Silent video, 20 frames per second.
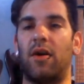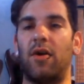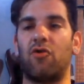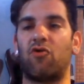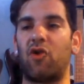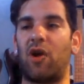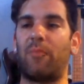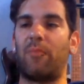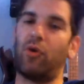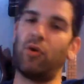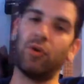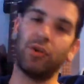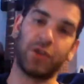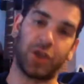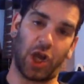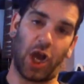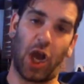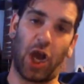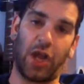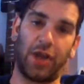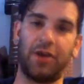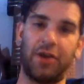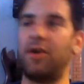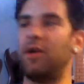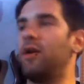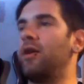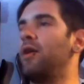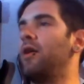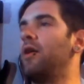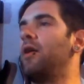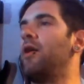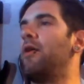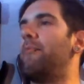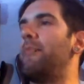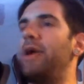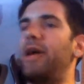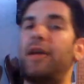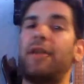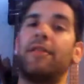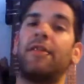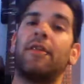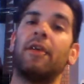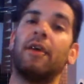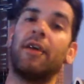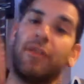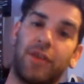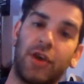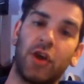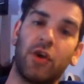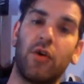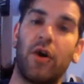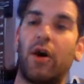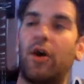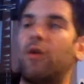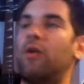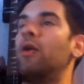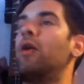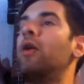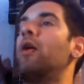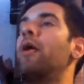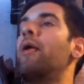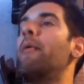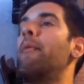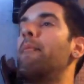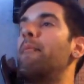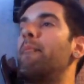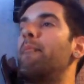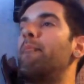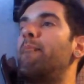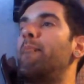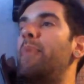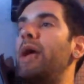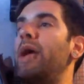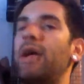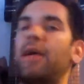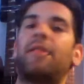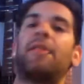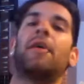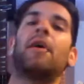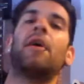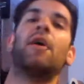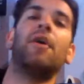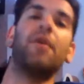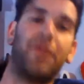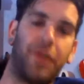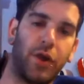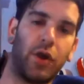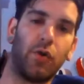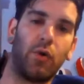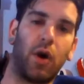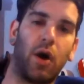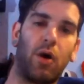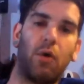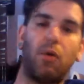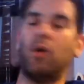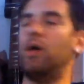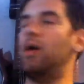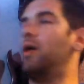treble, 10, mids, 0, bass, 0.